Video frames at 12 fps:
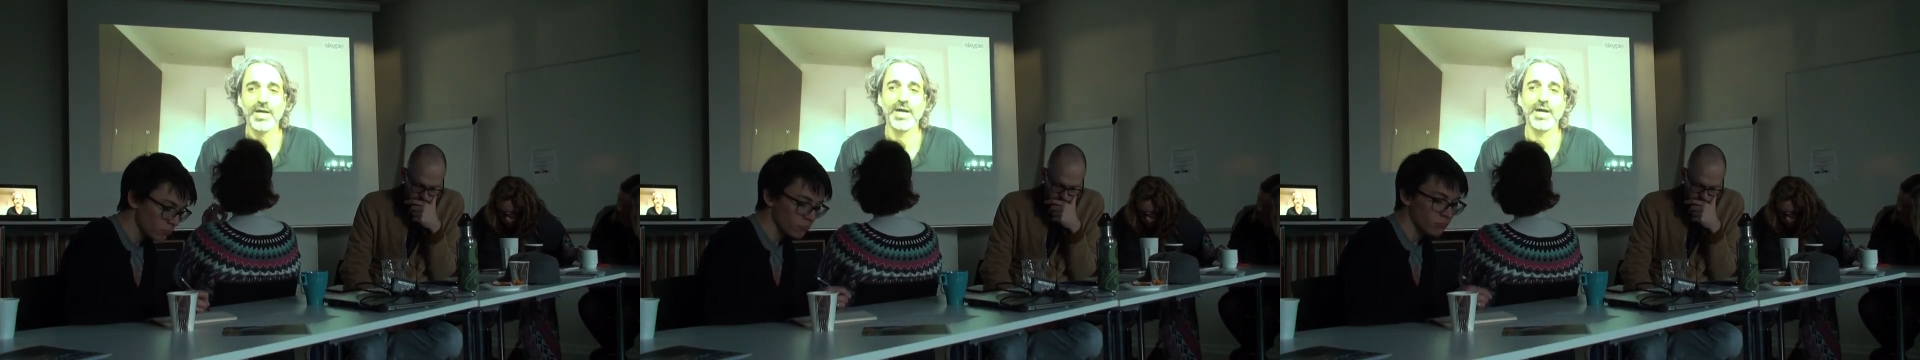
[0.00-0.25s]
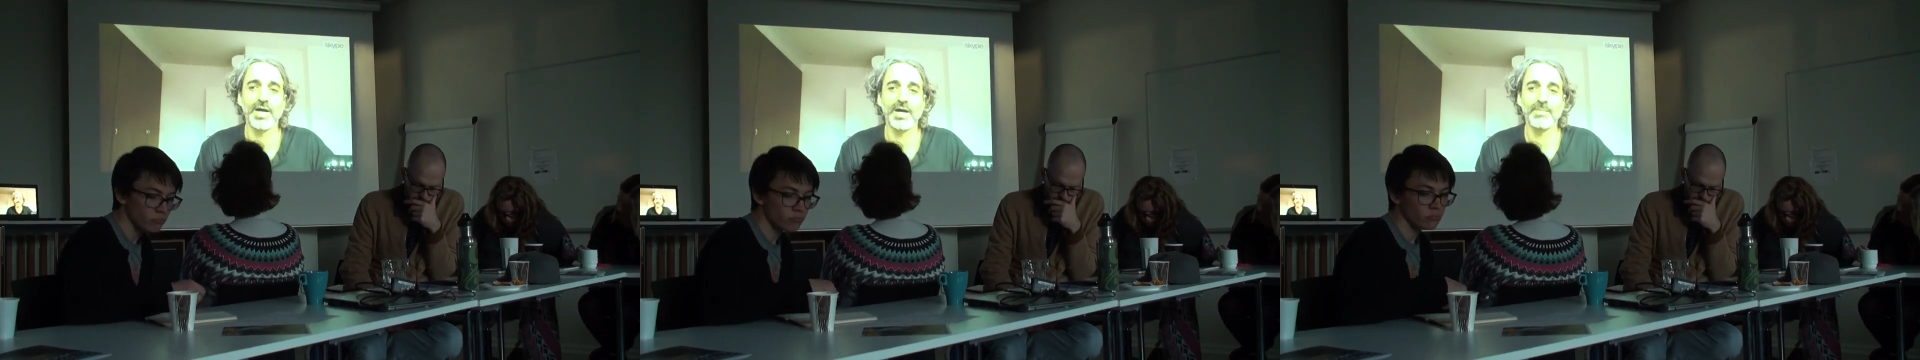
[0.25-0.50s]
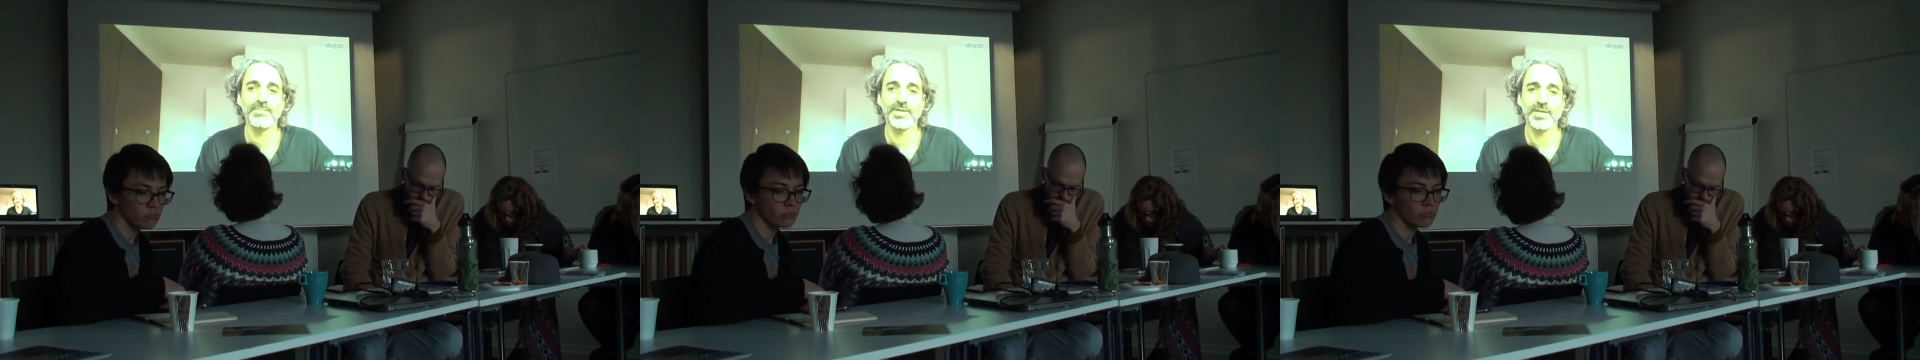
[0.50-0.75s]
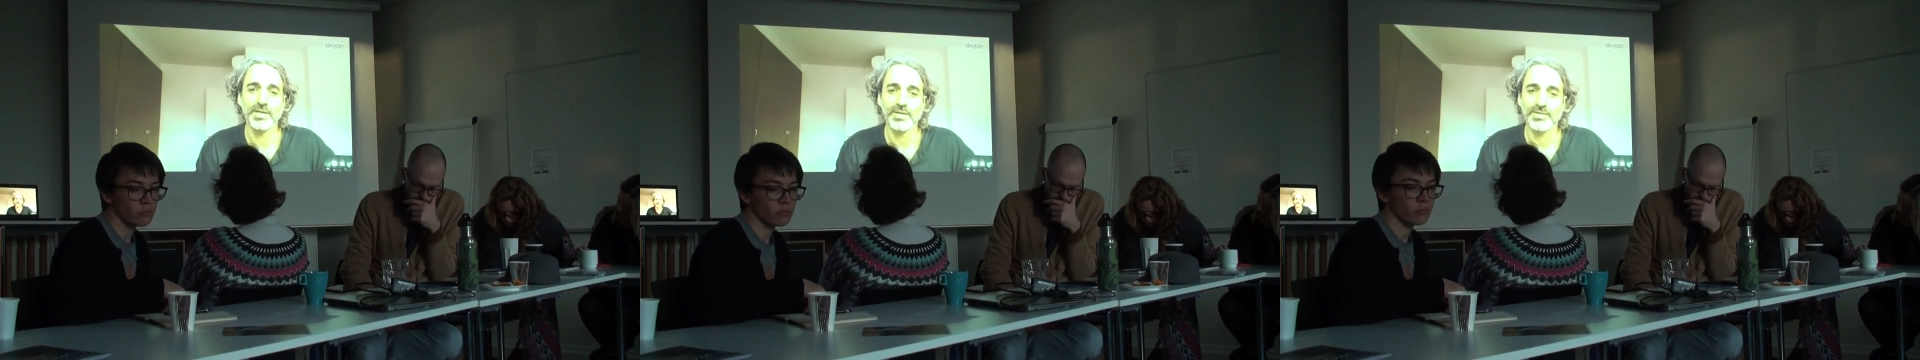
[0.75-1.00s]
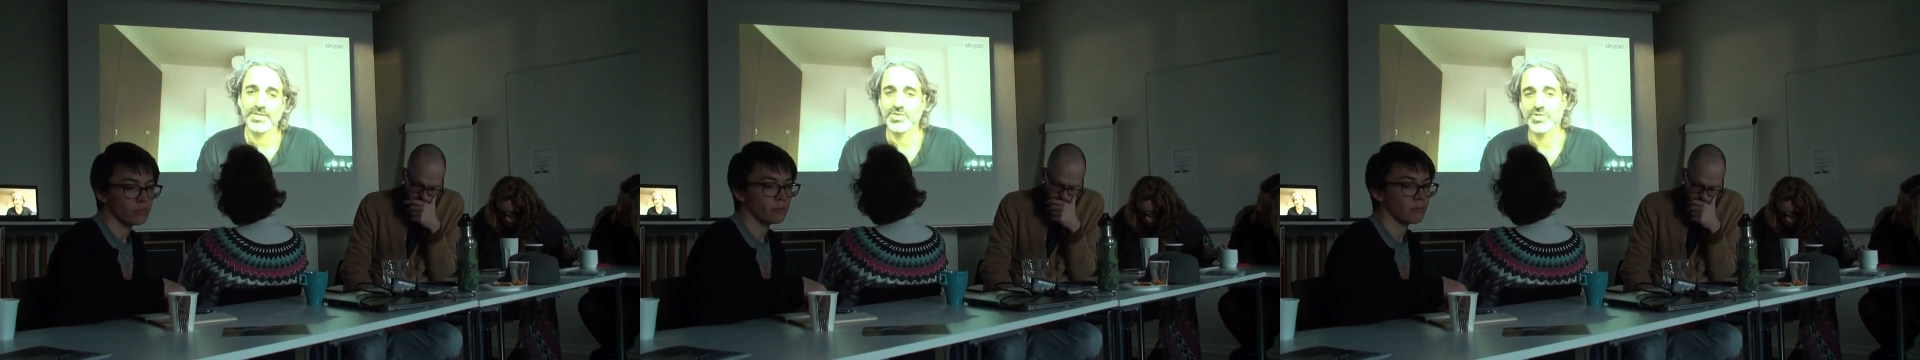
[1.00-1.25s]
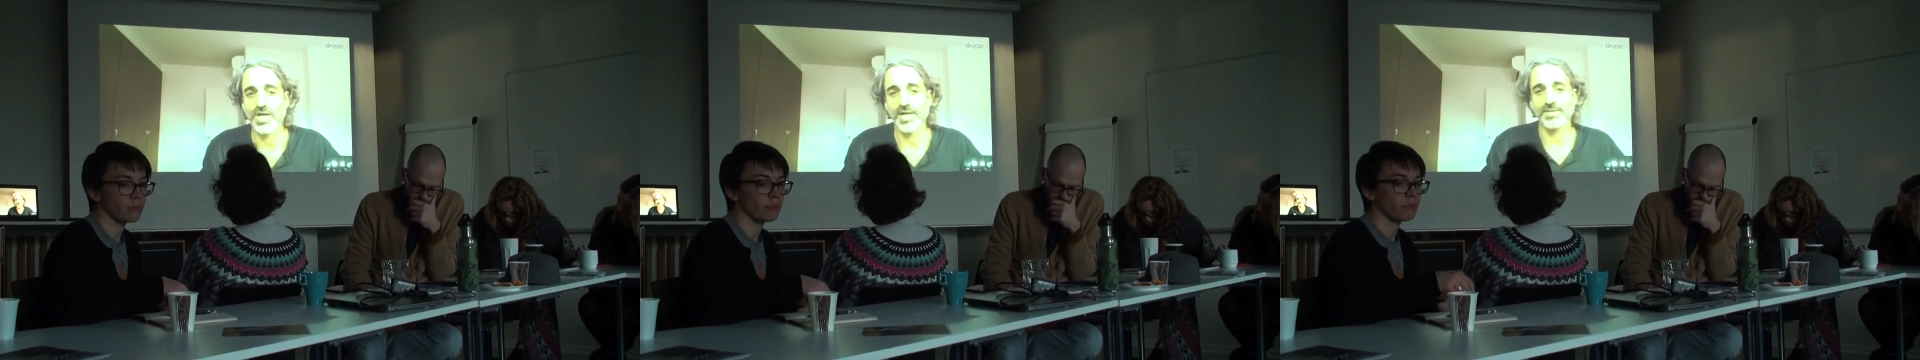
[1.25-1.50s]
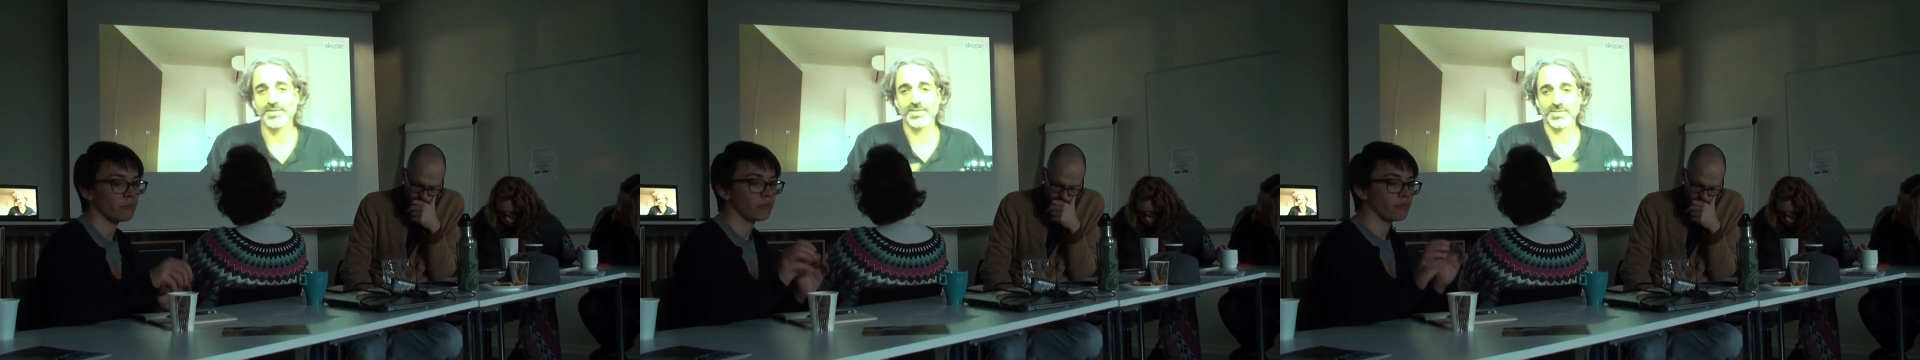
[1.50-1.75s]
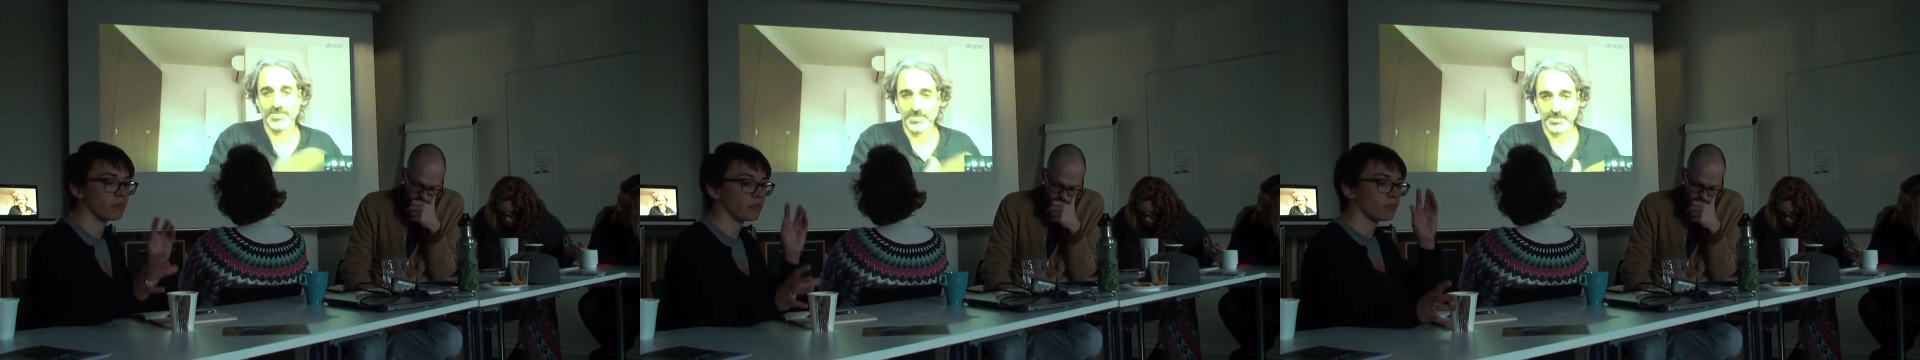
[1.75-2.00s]
Speaker 1: uh, the
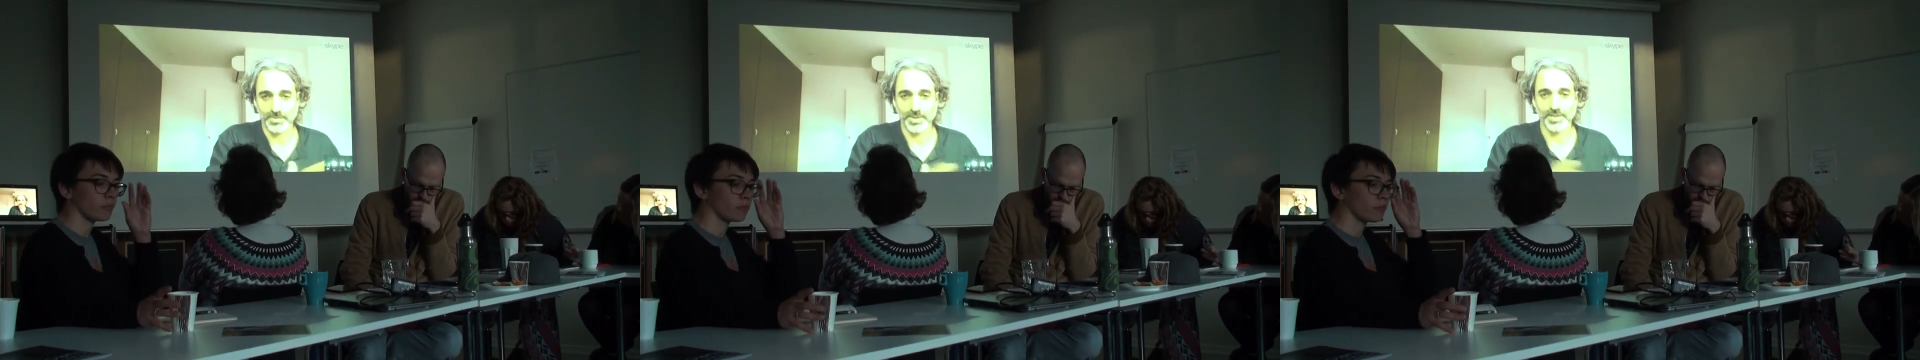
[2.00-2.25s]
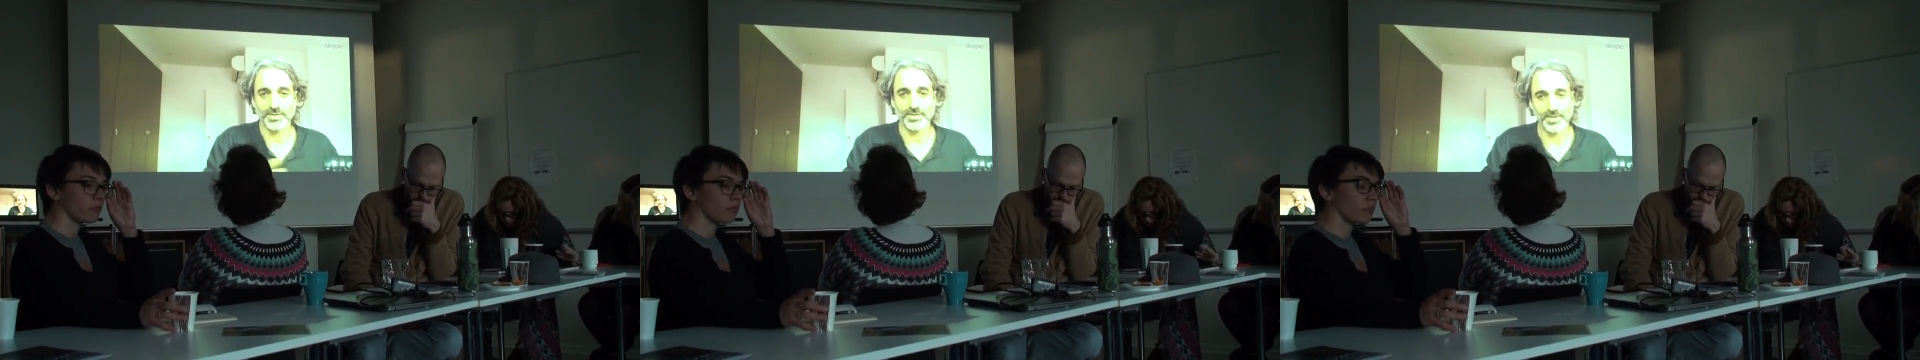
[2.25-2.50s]
societies that